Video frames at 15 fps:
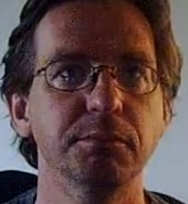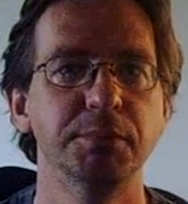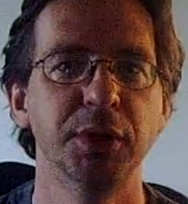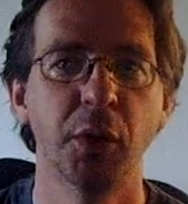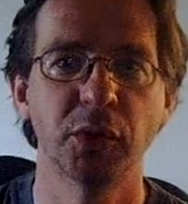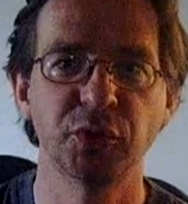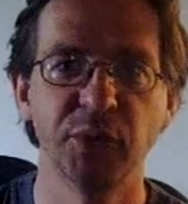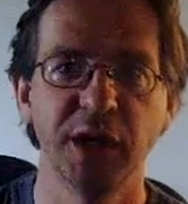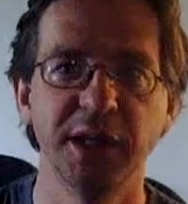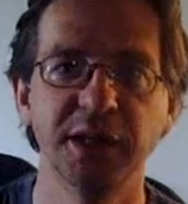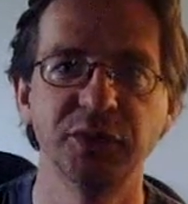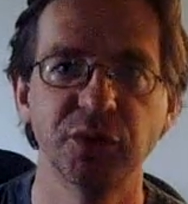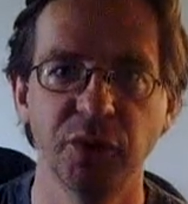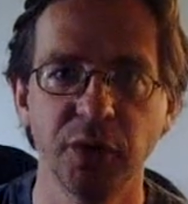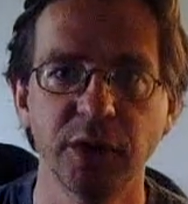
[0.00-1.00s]
because we are
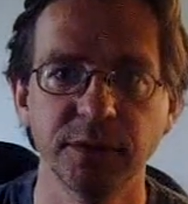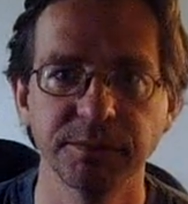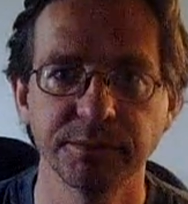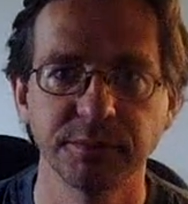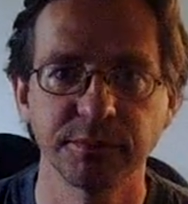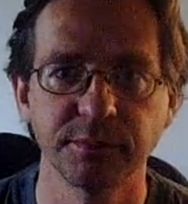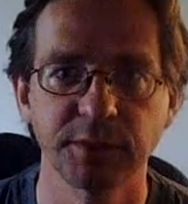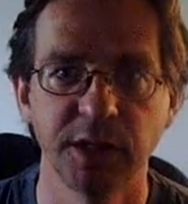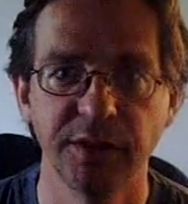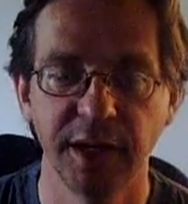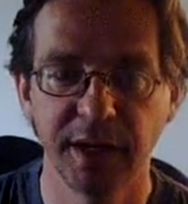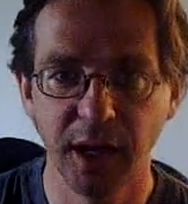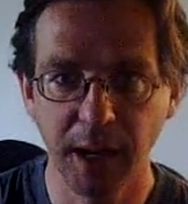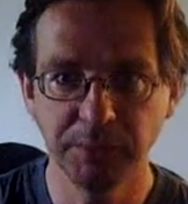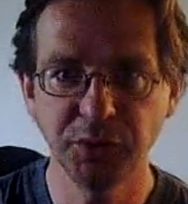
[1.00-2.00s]
here to learn. And they
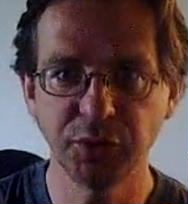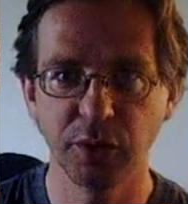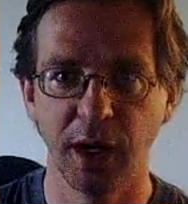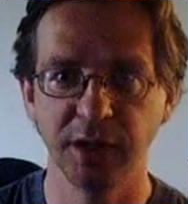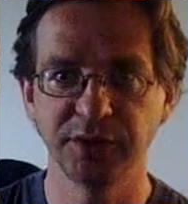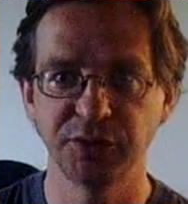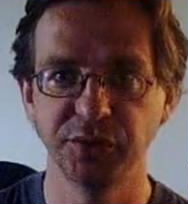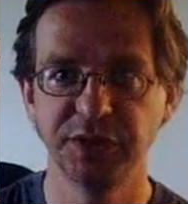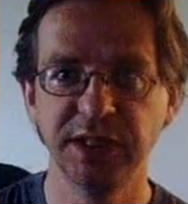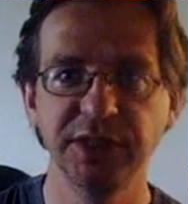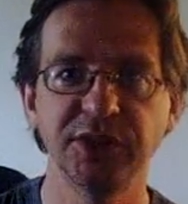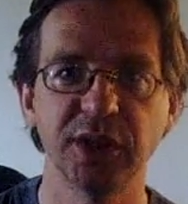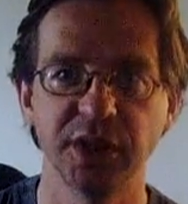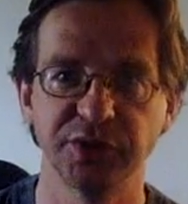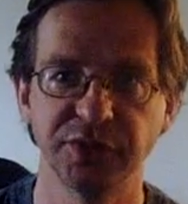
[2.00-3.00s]
come to us to
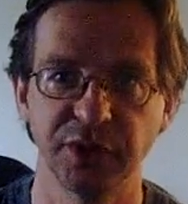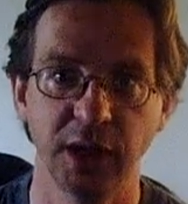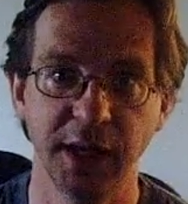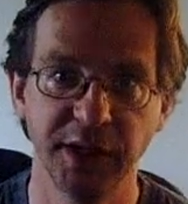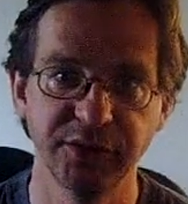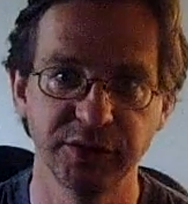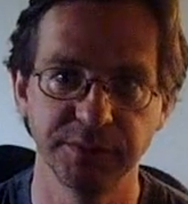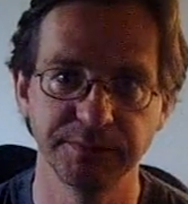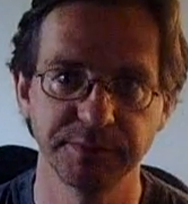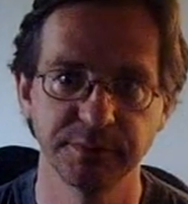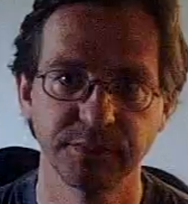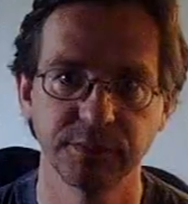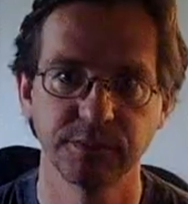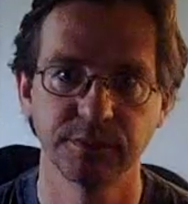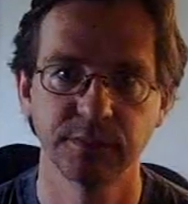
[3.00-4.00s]
teach us a lesson.
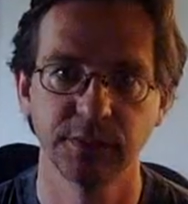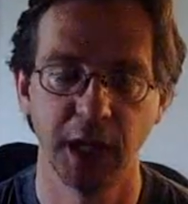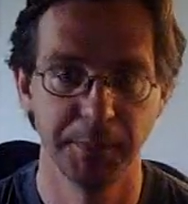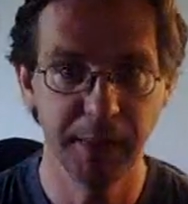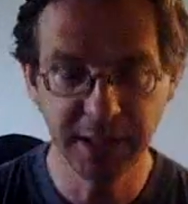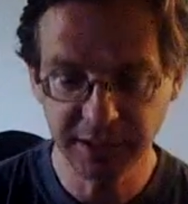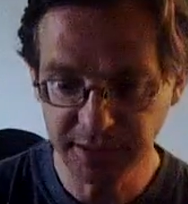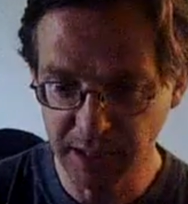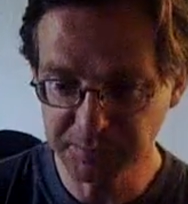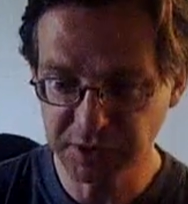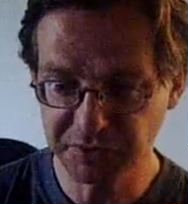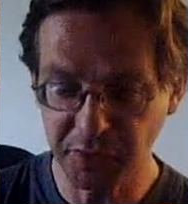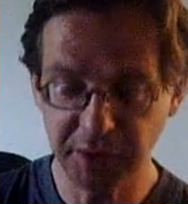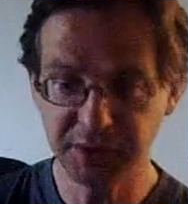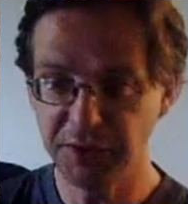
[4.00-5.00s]
And many times
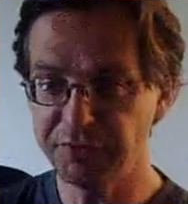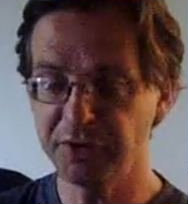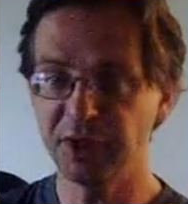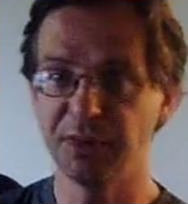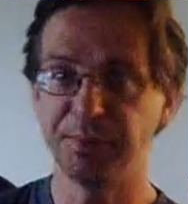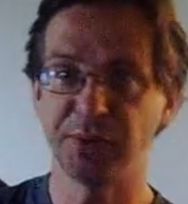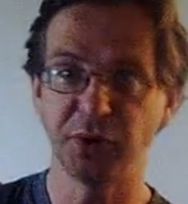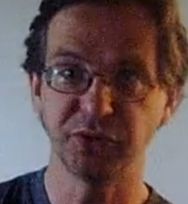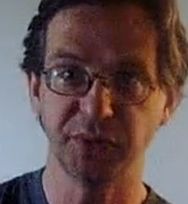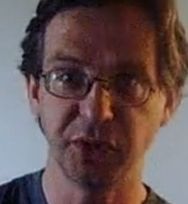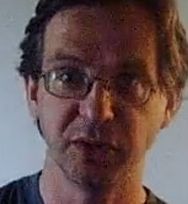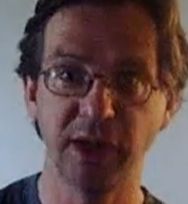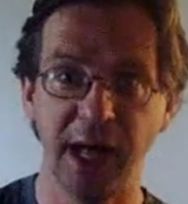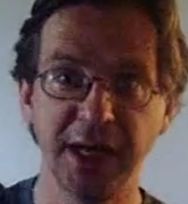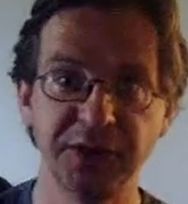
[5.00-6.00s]
it's very difficult because we
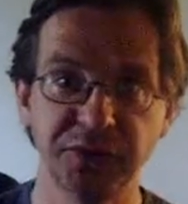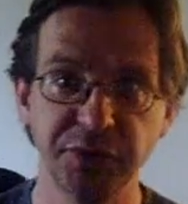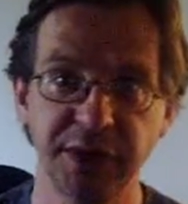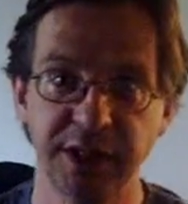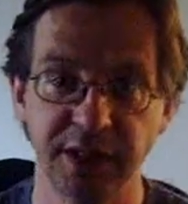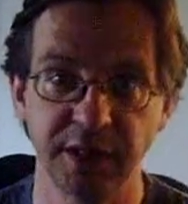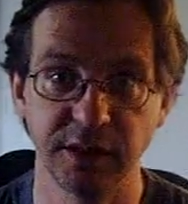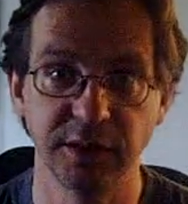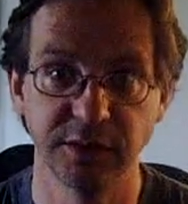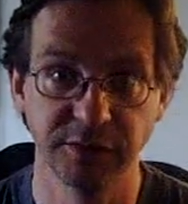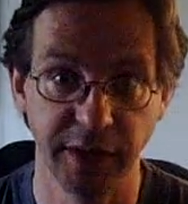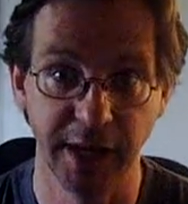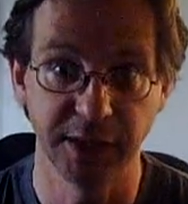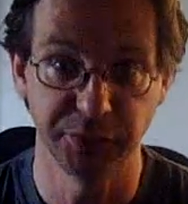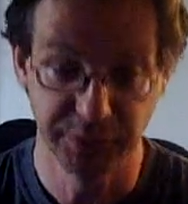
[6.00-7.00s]
don't like to hear
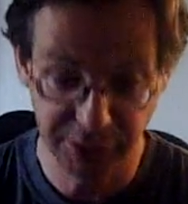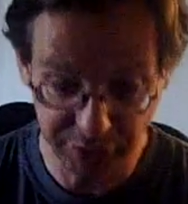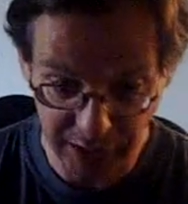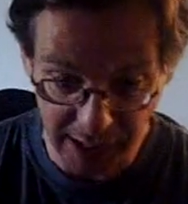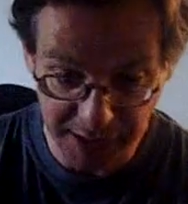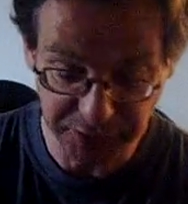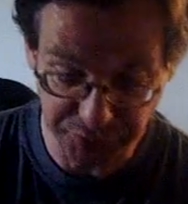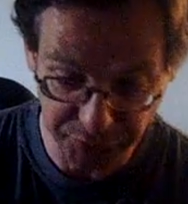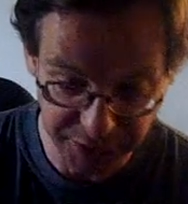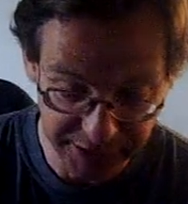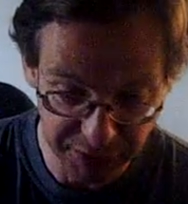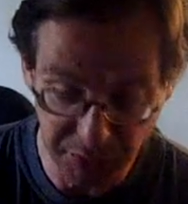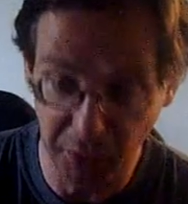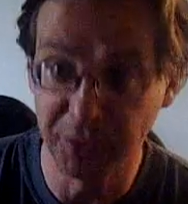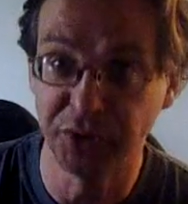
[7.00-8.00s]
that. We don't like to
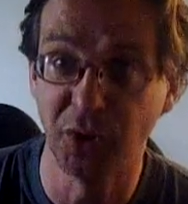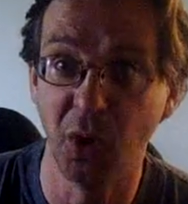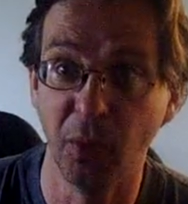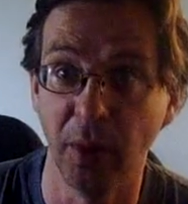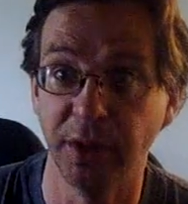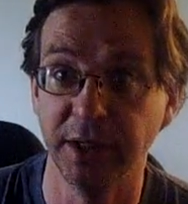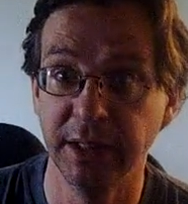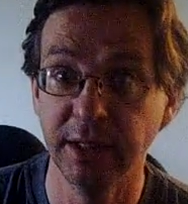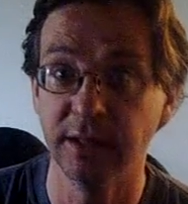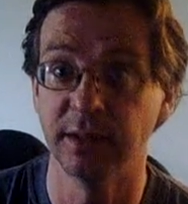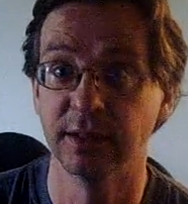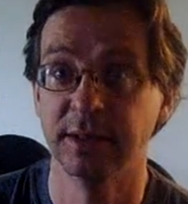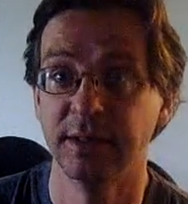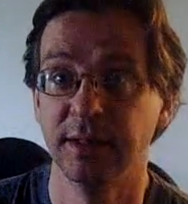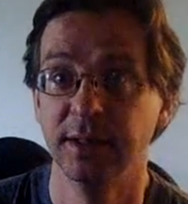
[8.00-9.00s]
hear what we don't want to hear,
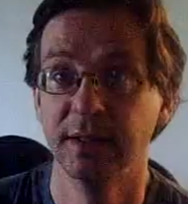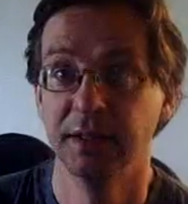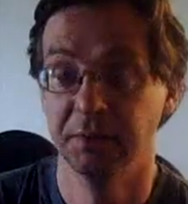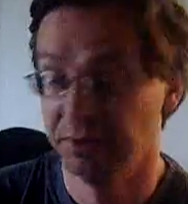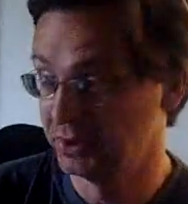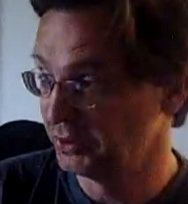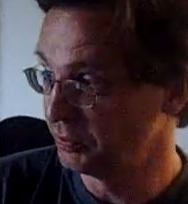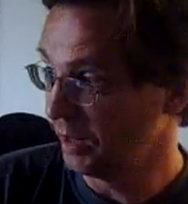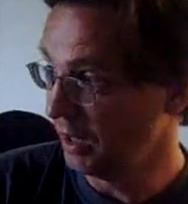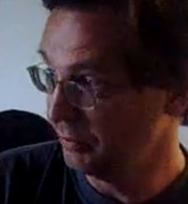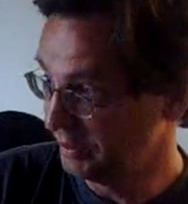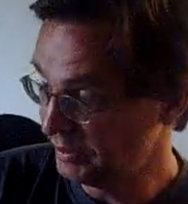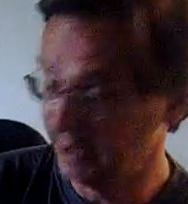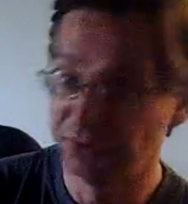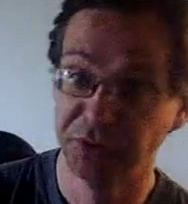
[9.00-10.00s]
which is why
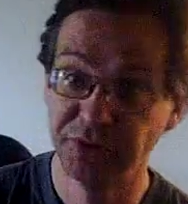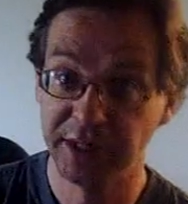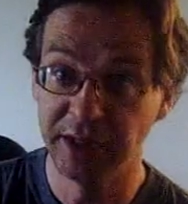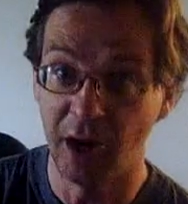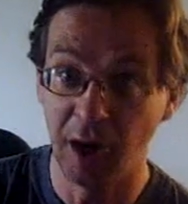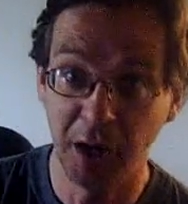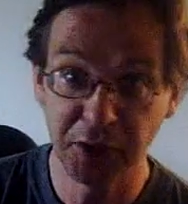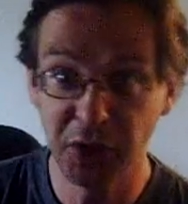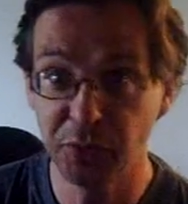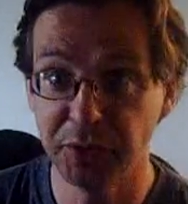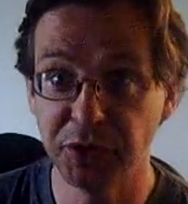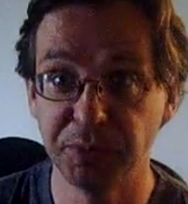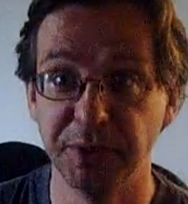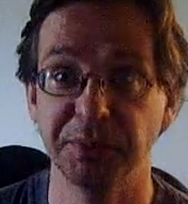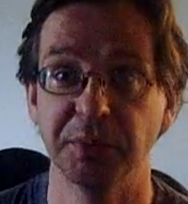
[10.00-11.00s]
we tend to then argue
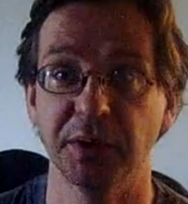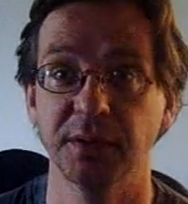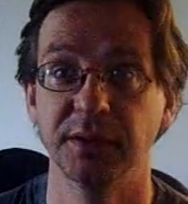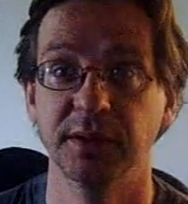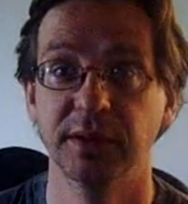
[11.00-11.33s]
with people.